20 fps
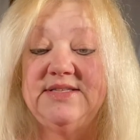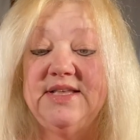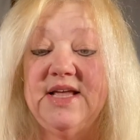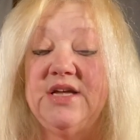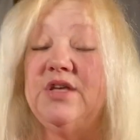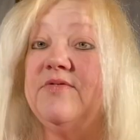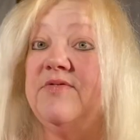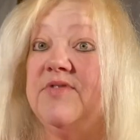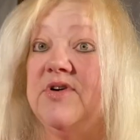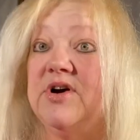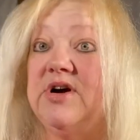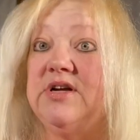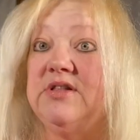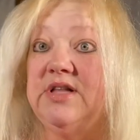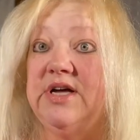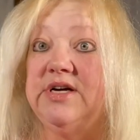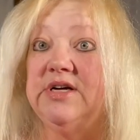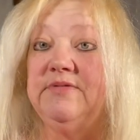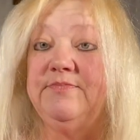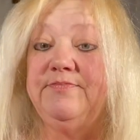Thank you very
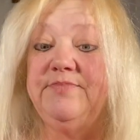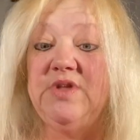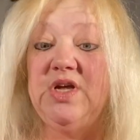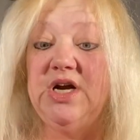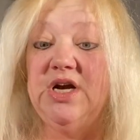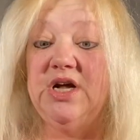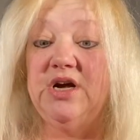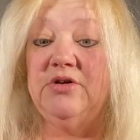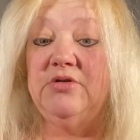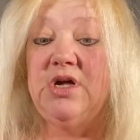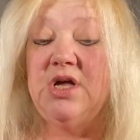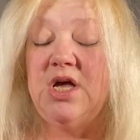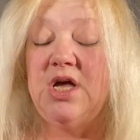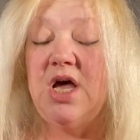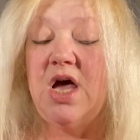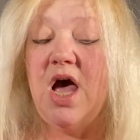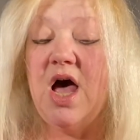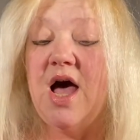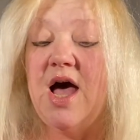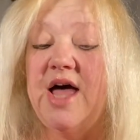little, you know.
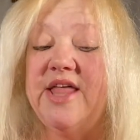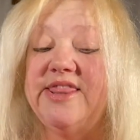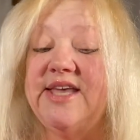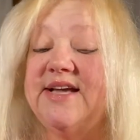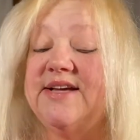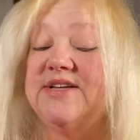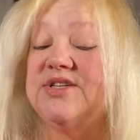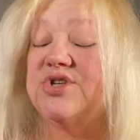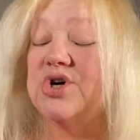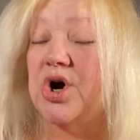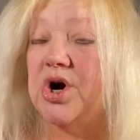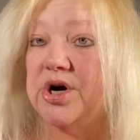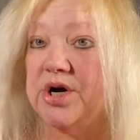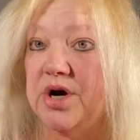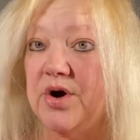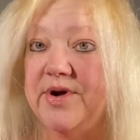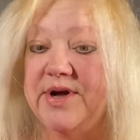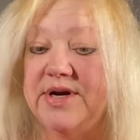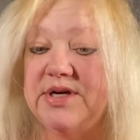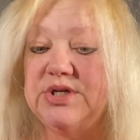Uh, things are
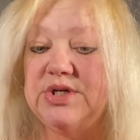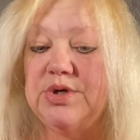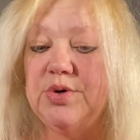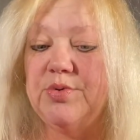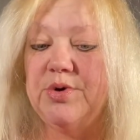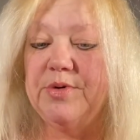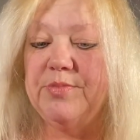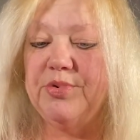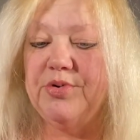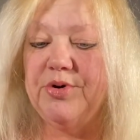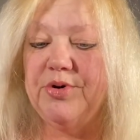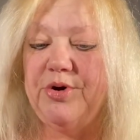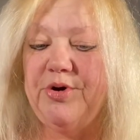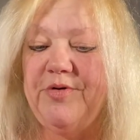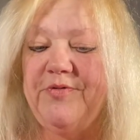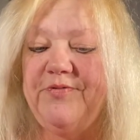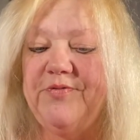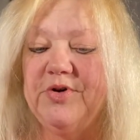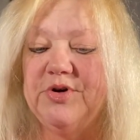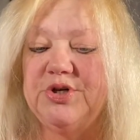going to
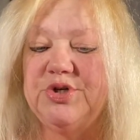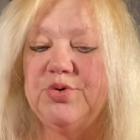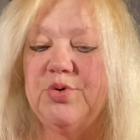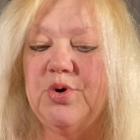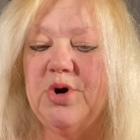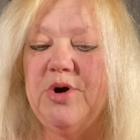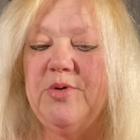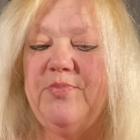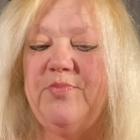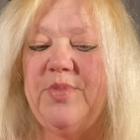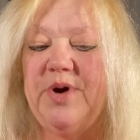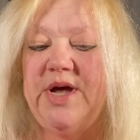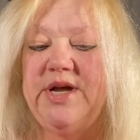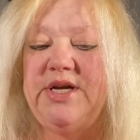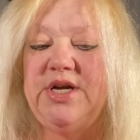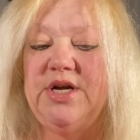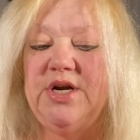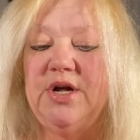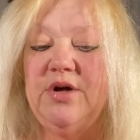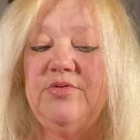improve for sure, but
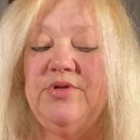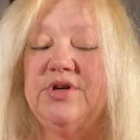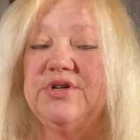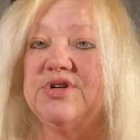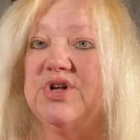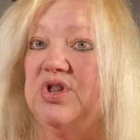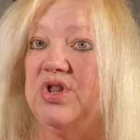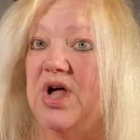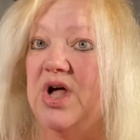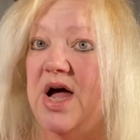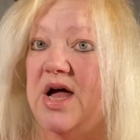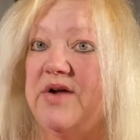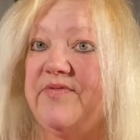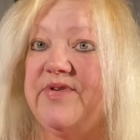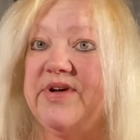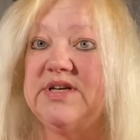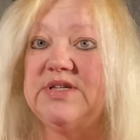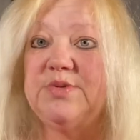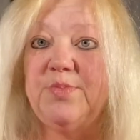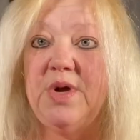you know, there's a lot of
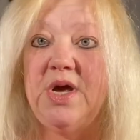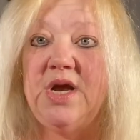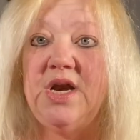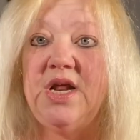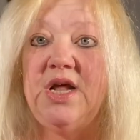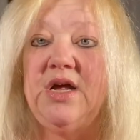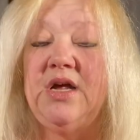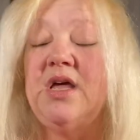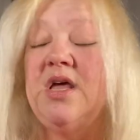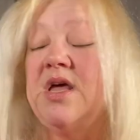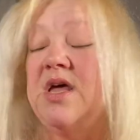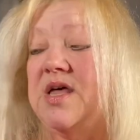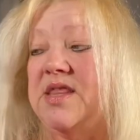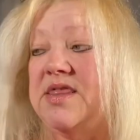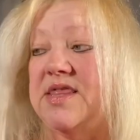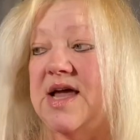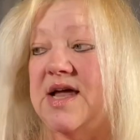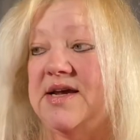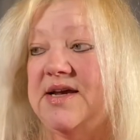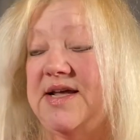explaining
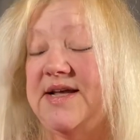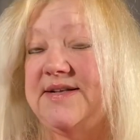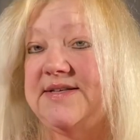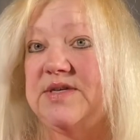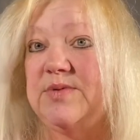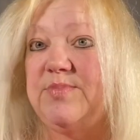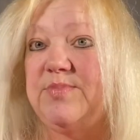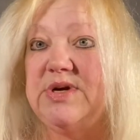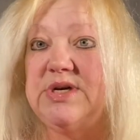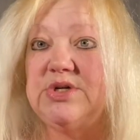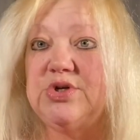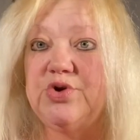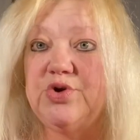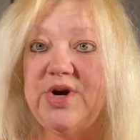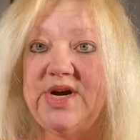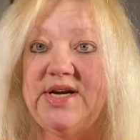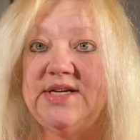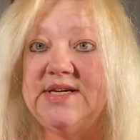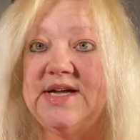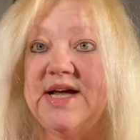that needs to be
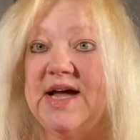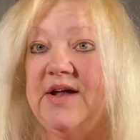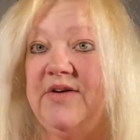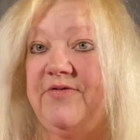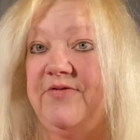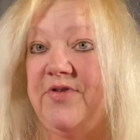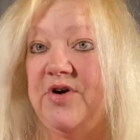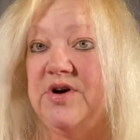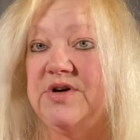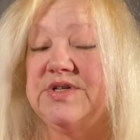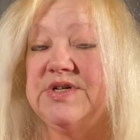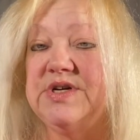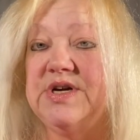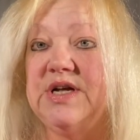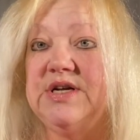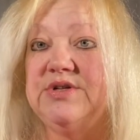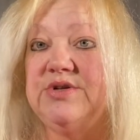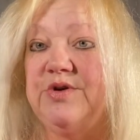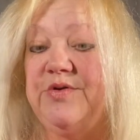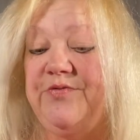straightened out first, and
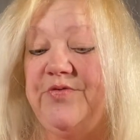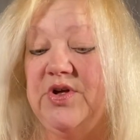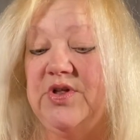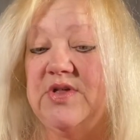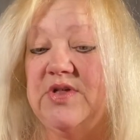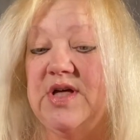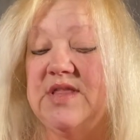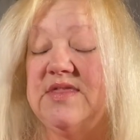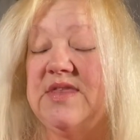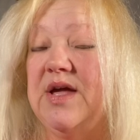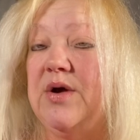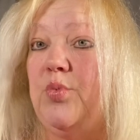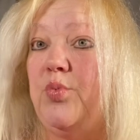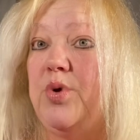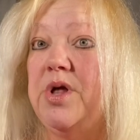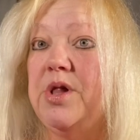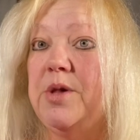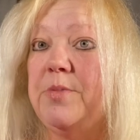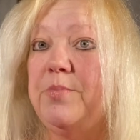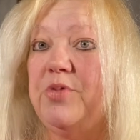I do feel that they
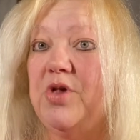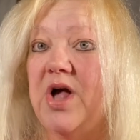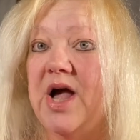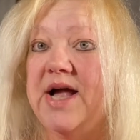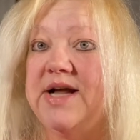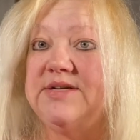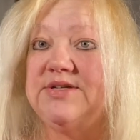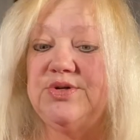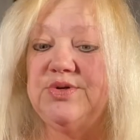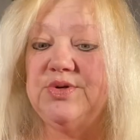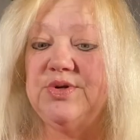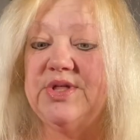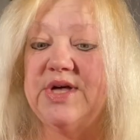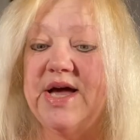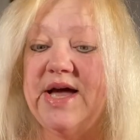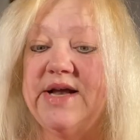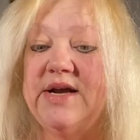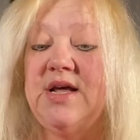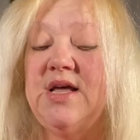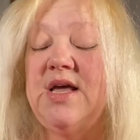will apply to
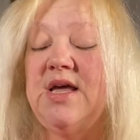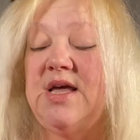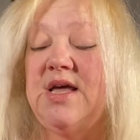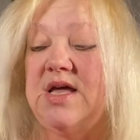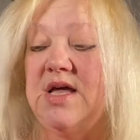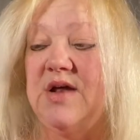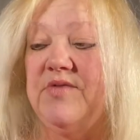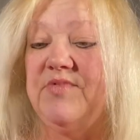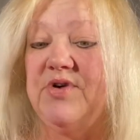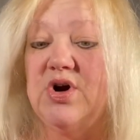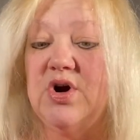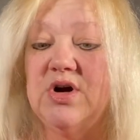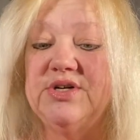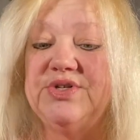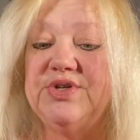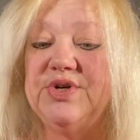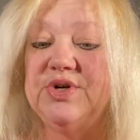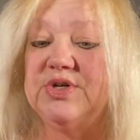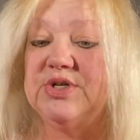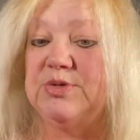that in
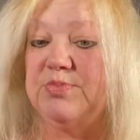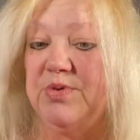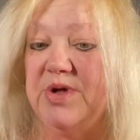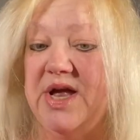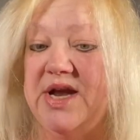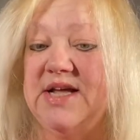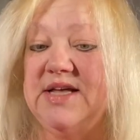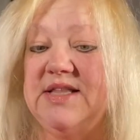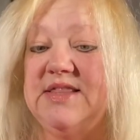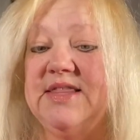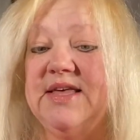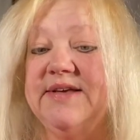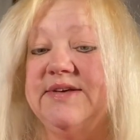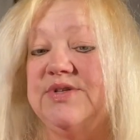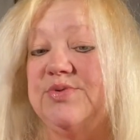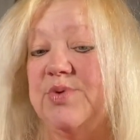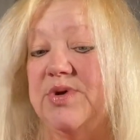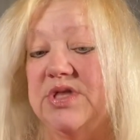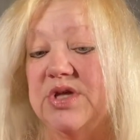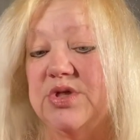regards to explaining
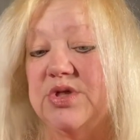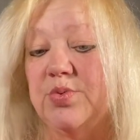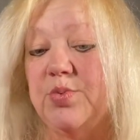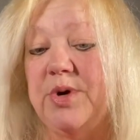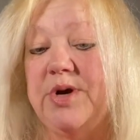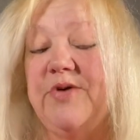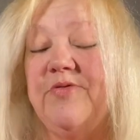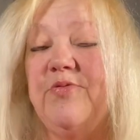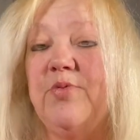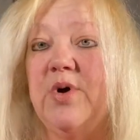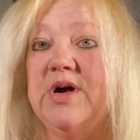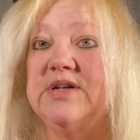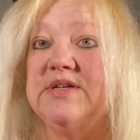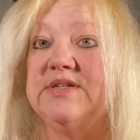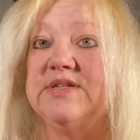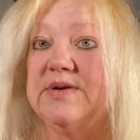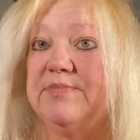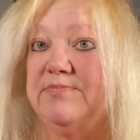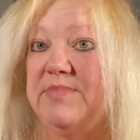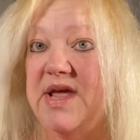things with the Three of
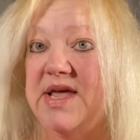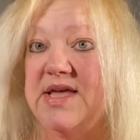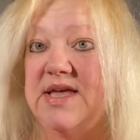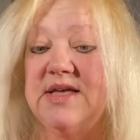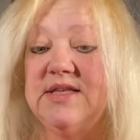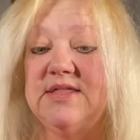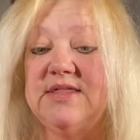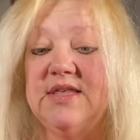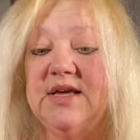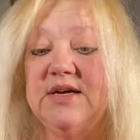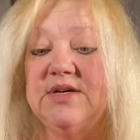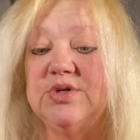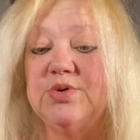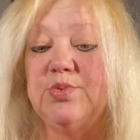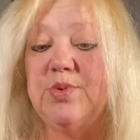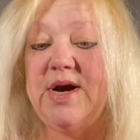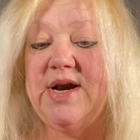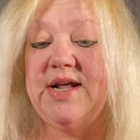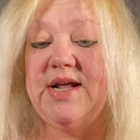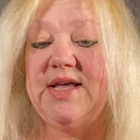Wands and making things
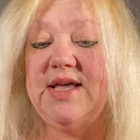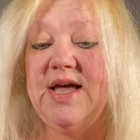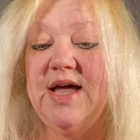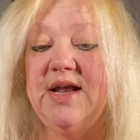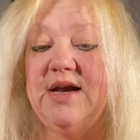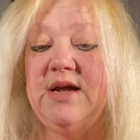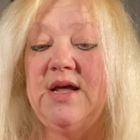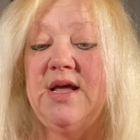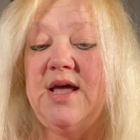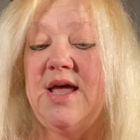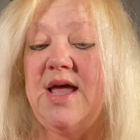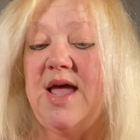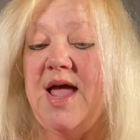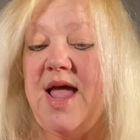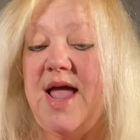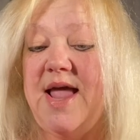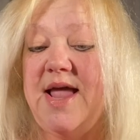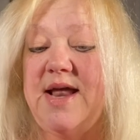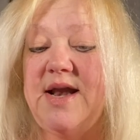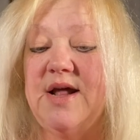right again,
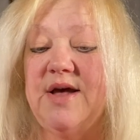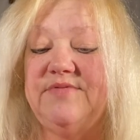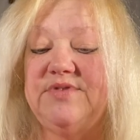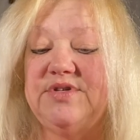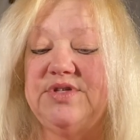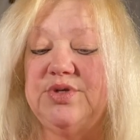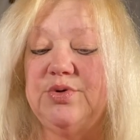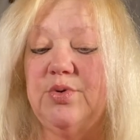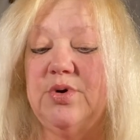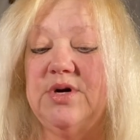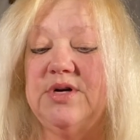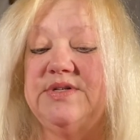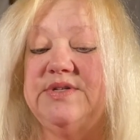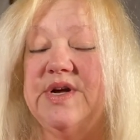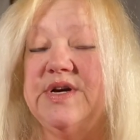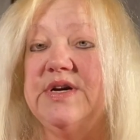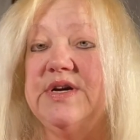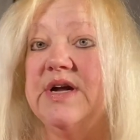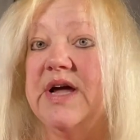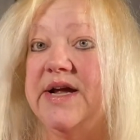Eight of Swords
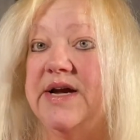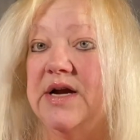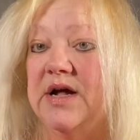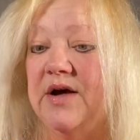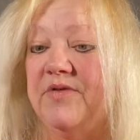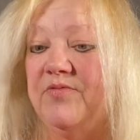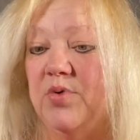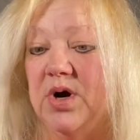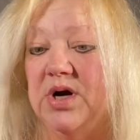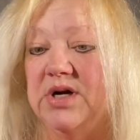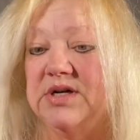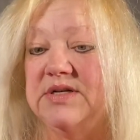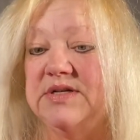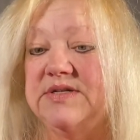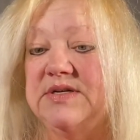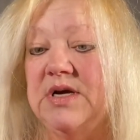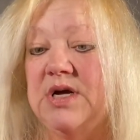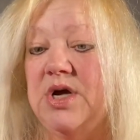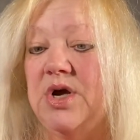and Knight of Wands.